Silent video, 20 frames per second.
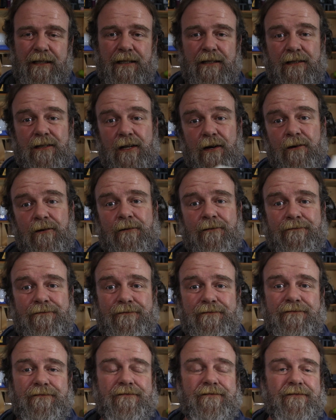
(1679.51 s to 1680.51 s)
So,
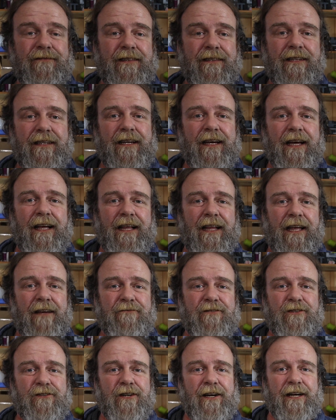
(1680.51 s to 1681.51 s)
I'll
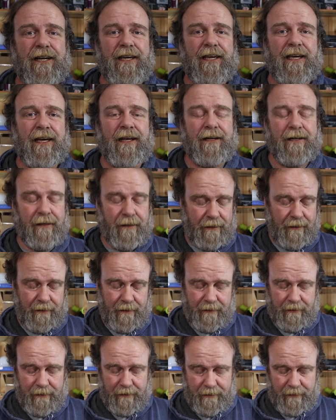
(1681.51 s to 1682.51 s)
have to try it again.
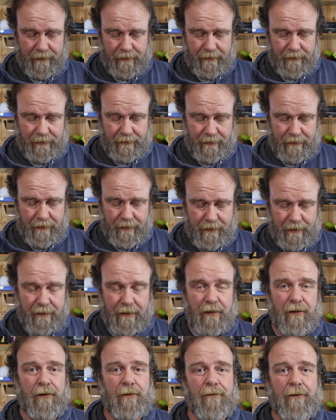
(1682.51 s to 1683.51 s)
Uh,
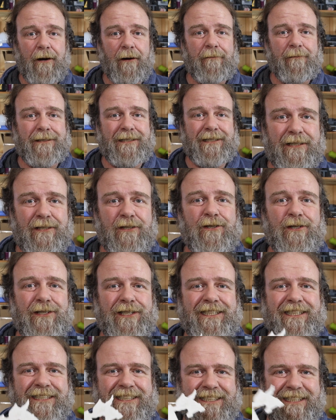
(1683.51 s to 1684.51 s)
the only problem it
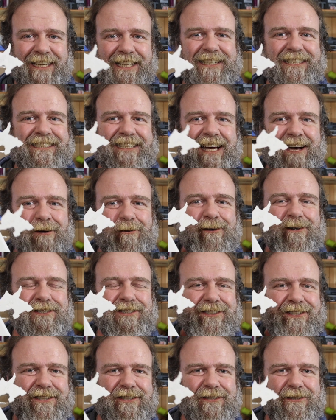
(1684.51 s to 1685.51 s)
took six
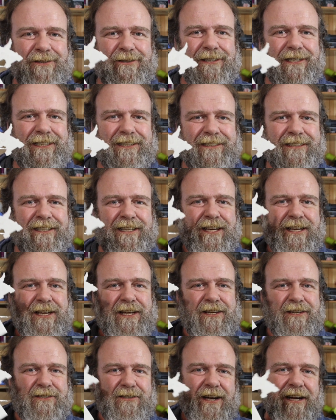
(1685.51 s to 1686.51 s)
hours to do this.
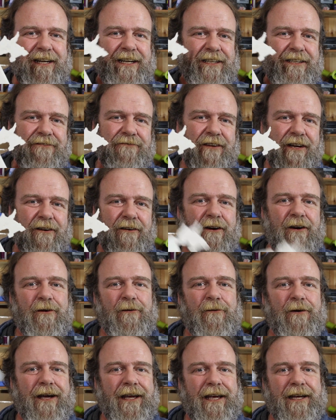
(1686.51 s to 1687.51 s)
So I need to figure out
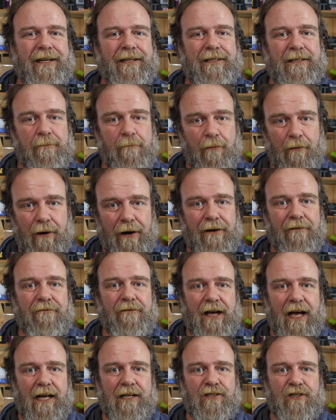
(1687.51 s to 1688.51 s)
a way to print
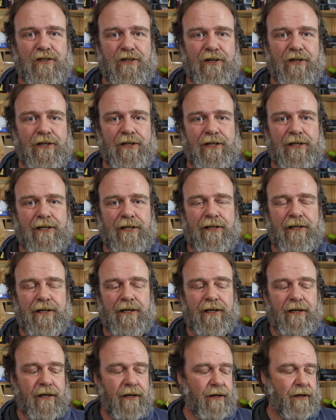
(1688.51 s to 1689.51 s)
faster.
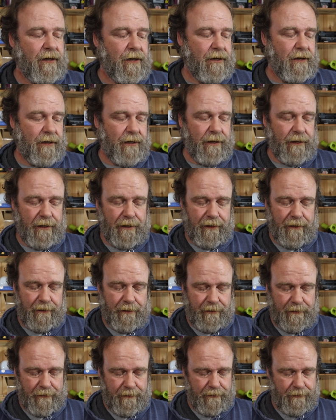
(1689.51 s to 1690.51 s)
Uh,
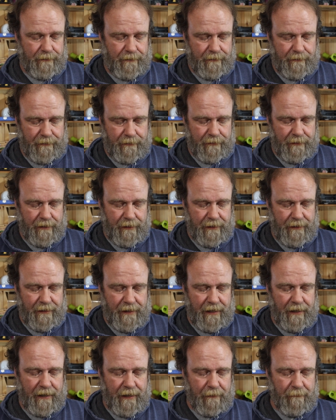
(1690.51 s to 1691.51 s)
I
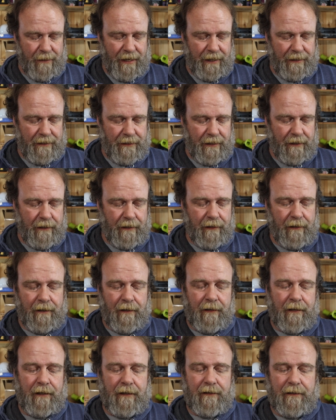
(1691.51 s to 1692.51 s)
think I made the,
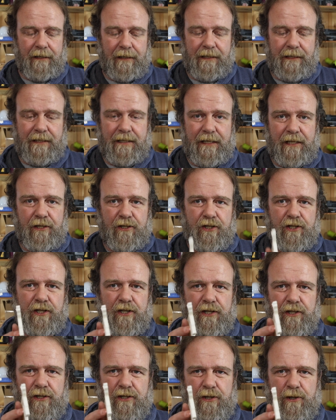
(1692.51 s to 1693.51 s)
the stitch
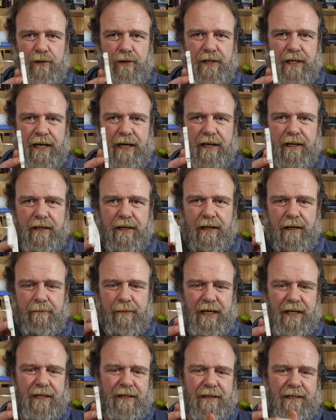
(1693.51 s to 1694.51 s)
too thick. I
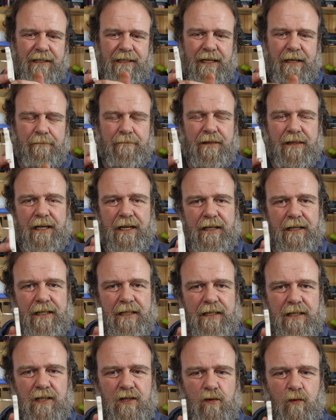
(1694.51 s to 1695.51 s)
made it the same
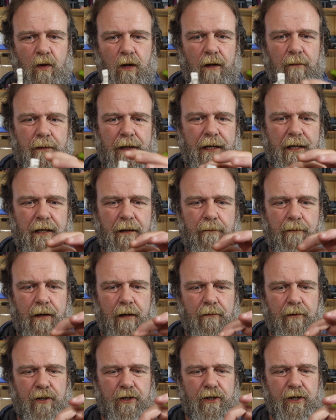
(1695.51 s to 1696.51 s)
thickness as the wall plate. I
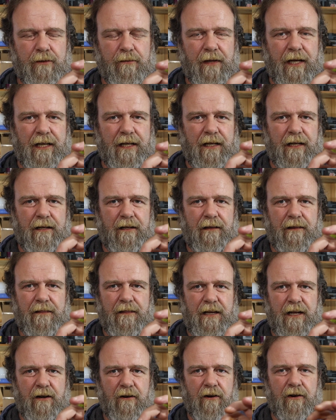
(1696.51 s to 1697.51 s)
probably should have made it
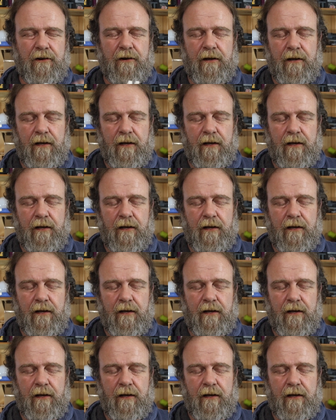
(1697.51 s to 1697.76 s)
thinner.